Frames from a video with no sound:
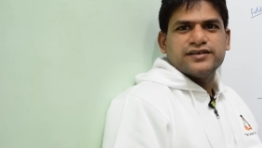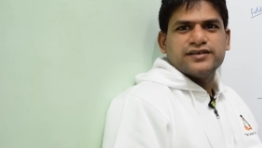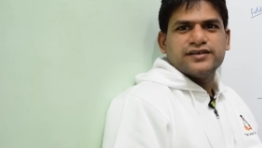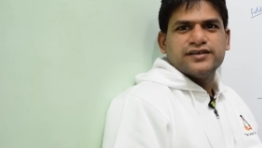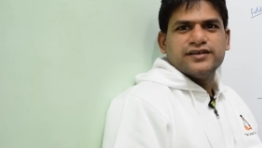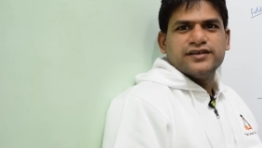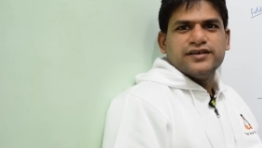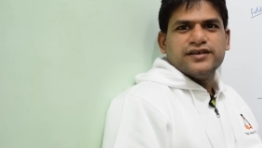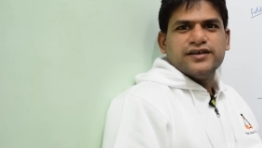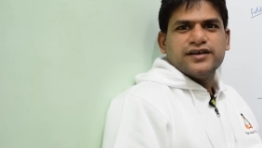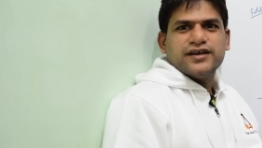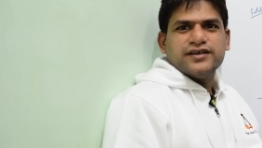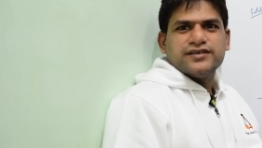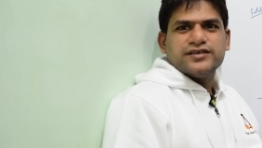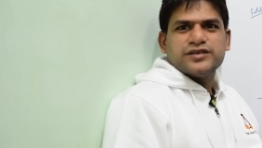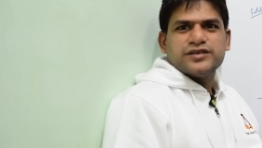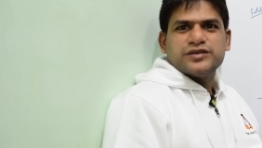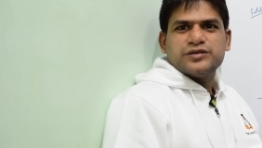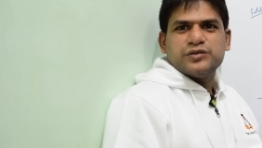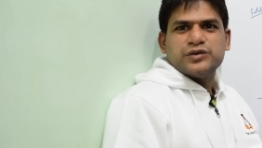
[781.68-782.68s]
I
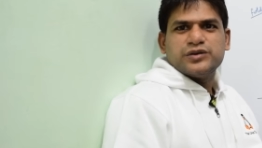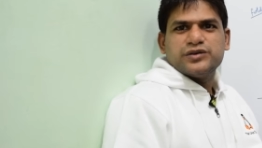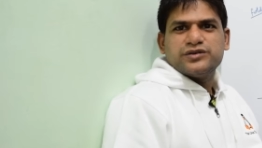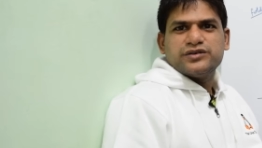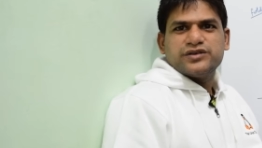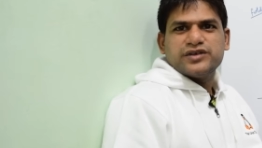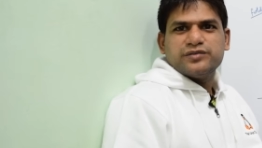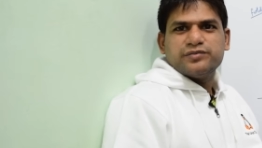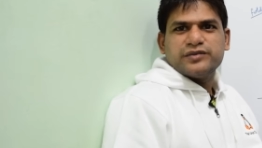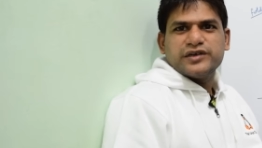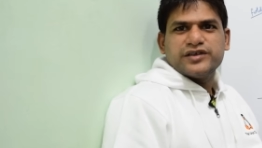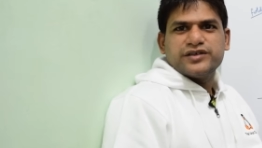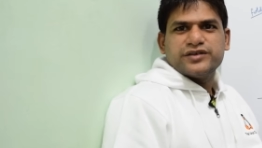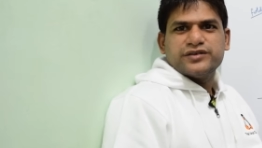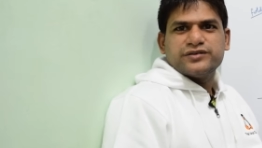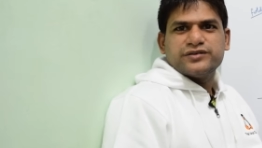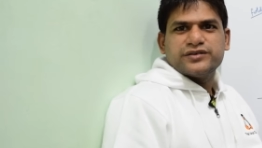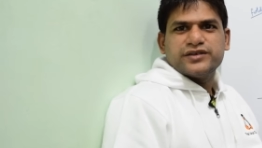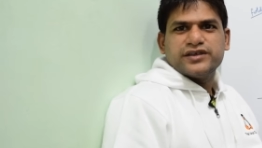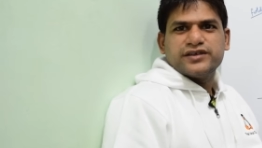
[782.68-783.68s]
just want to remind
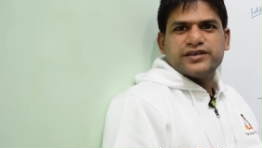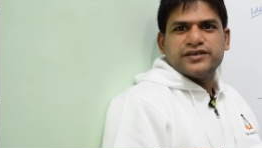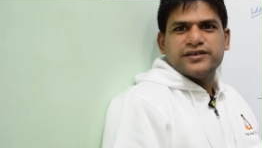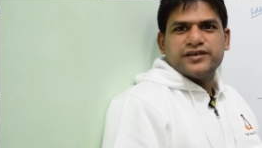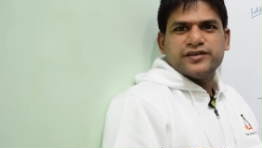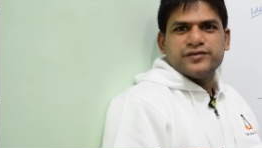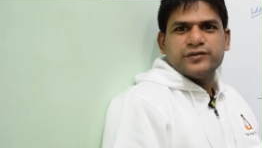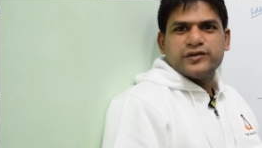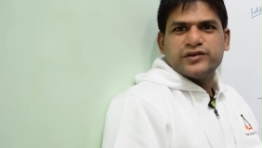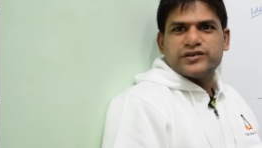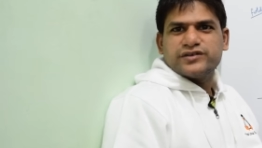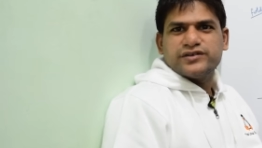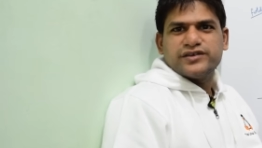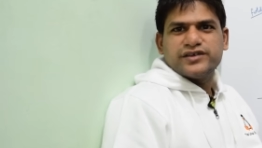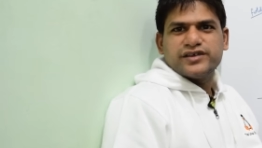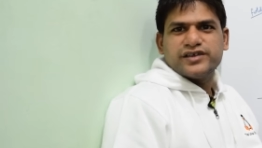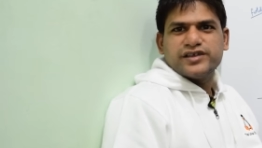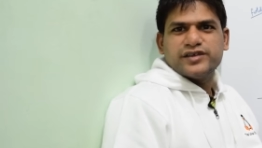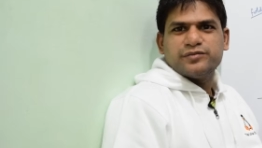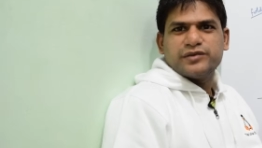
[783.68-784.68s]
you that
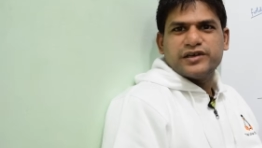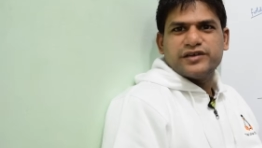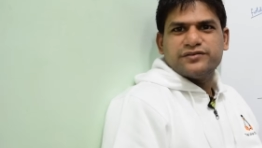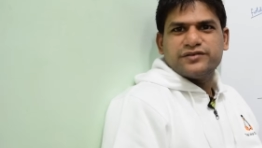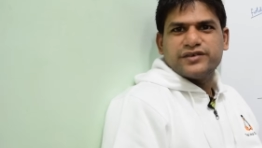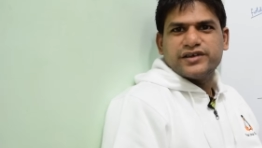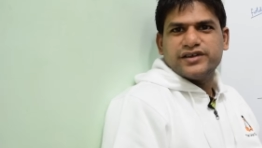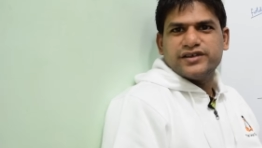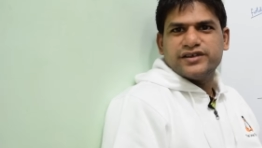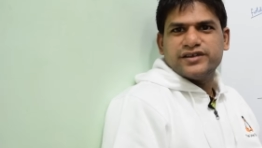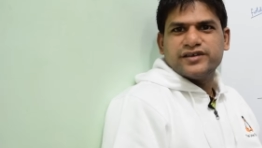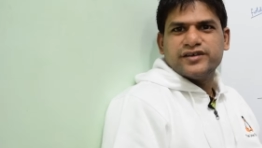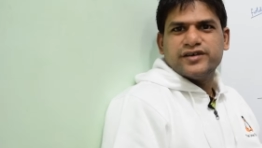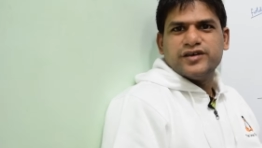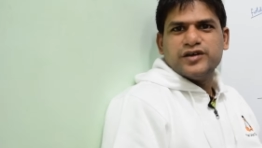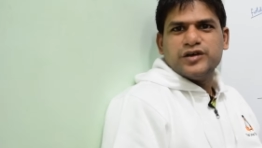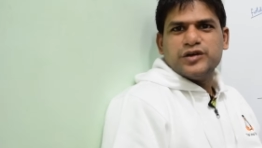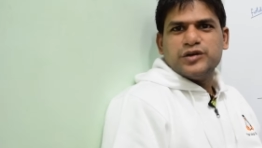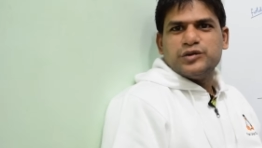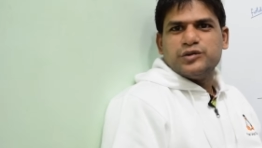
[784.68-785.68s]
unfortunately my friend
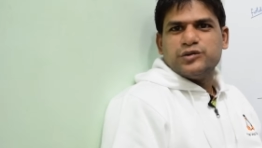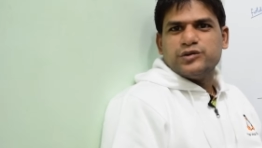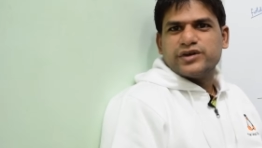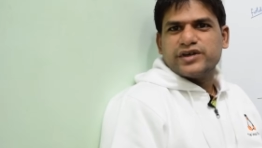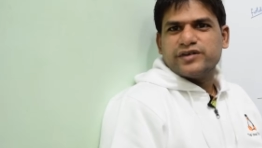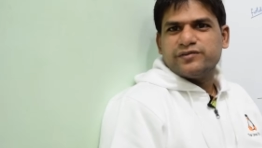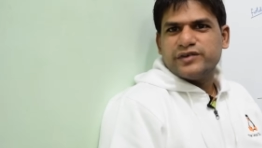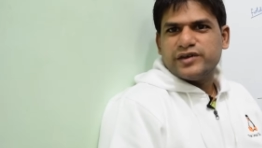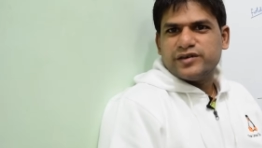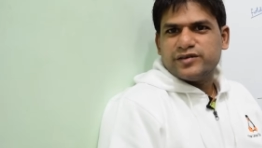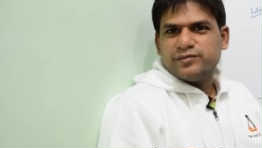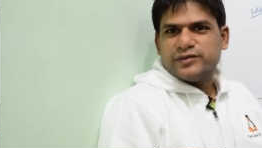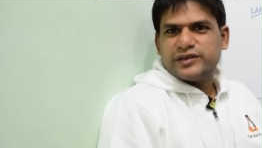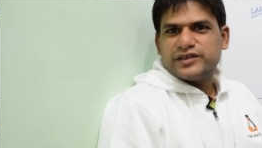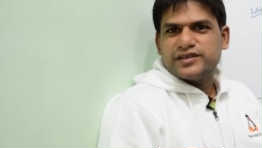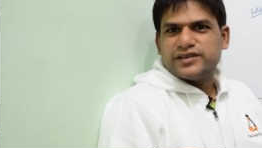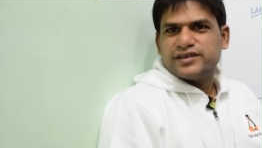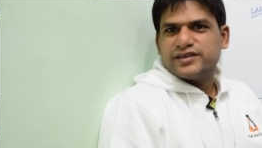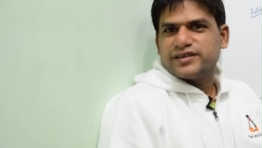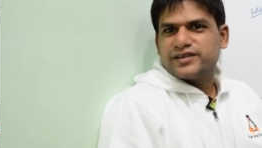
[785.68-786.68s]
who gifted me
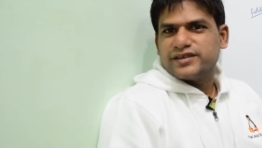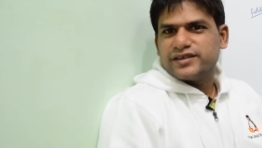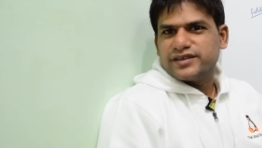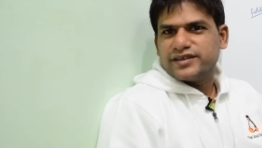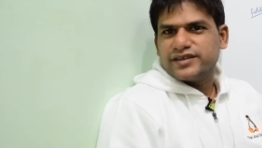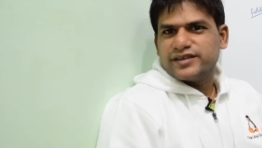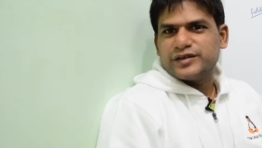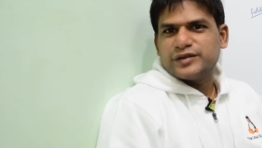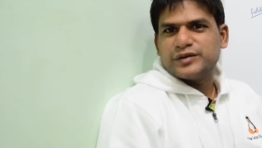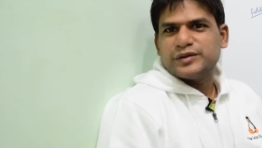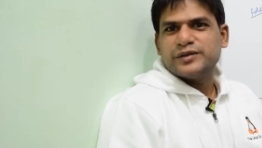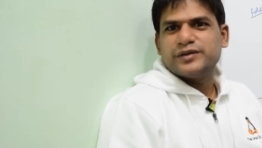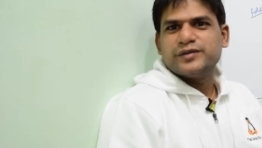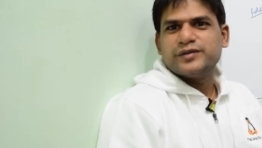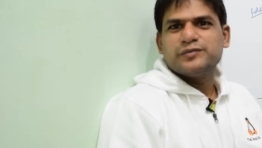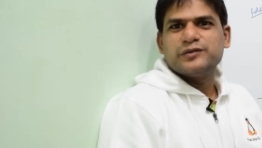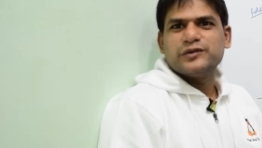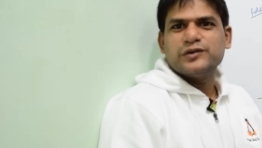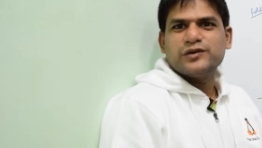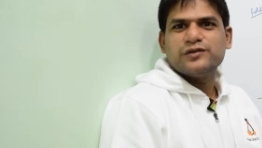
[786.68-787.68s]
this
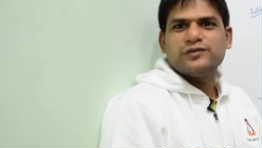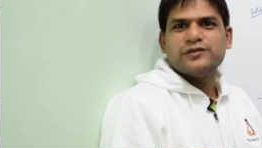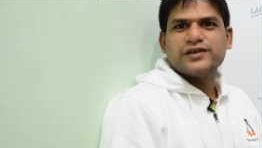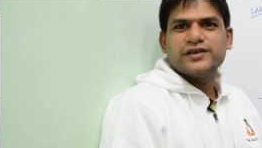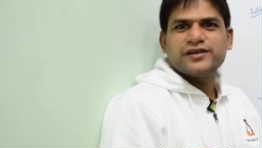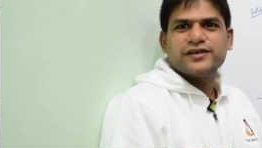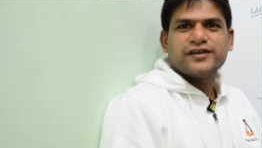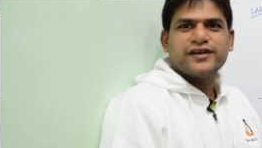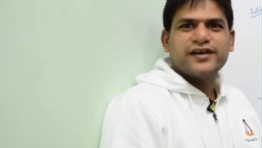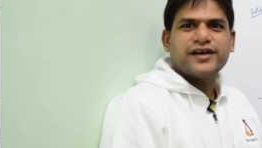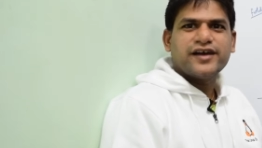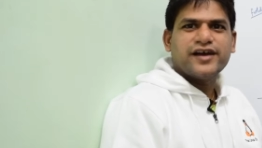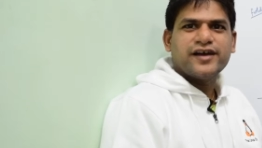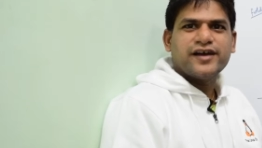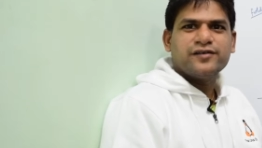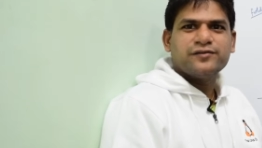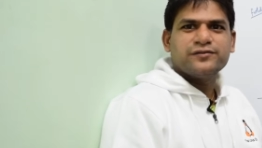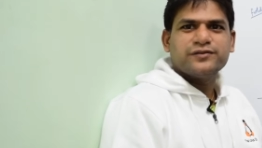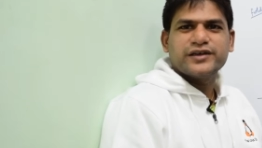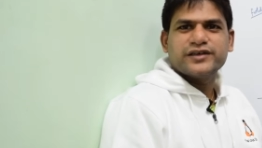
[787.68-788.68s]
pullover
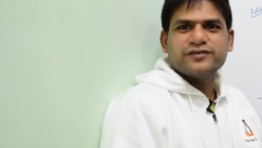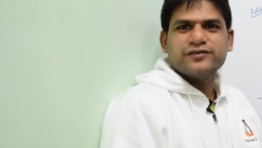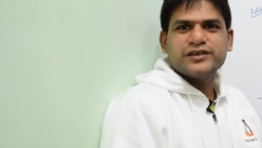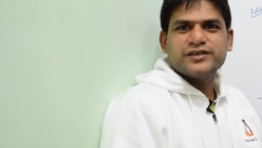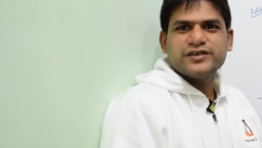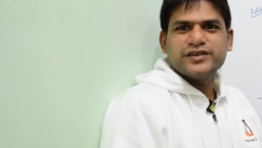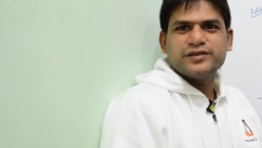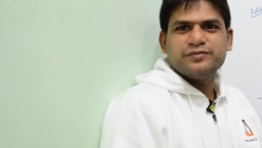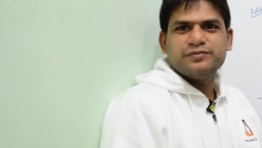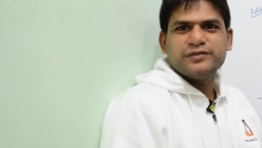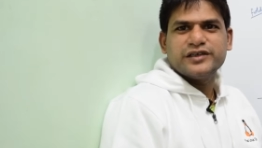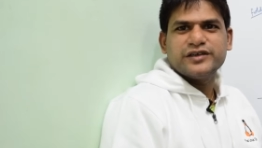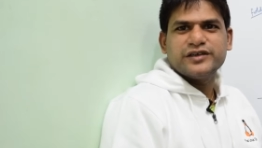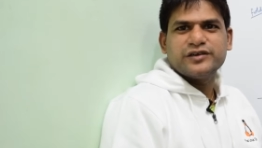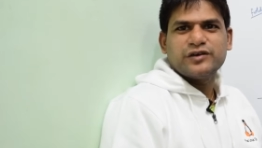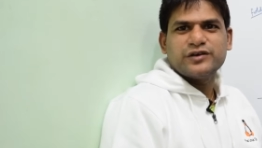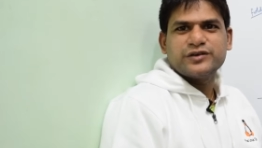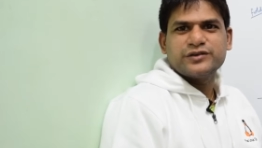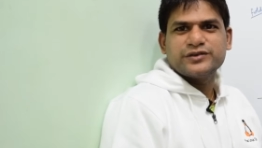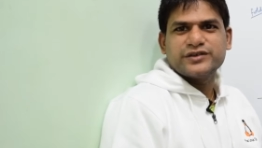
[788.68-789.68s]
have requested me
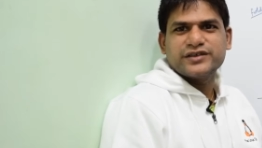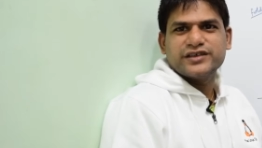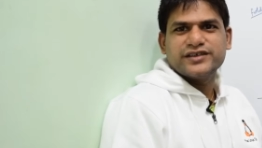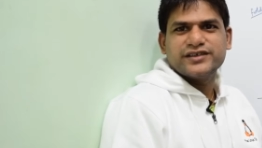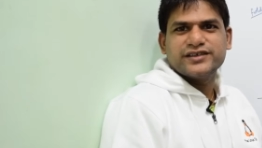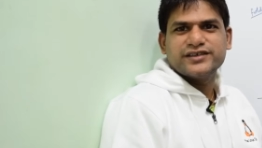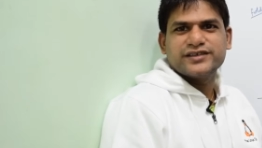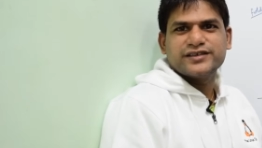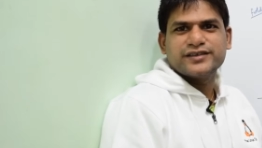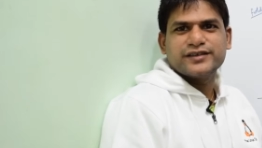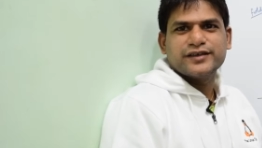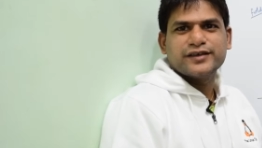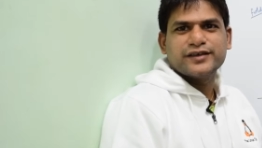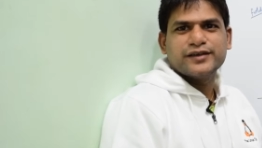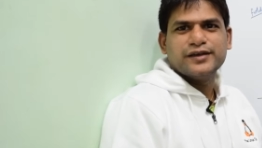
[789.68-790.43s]
not to share his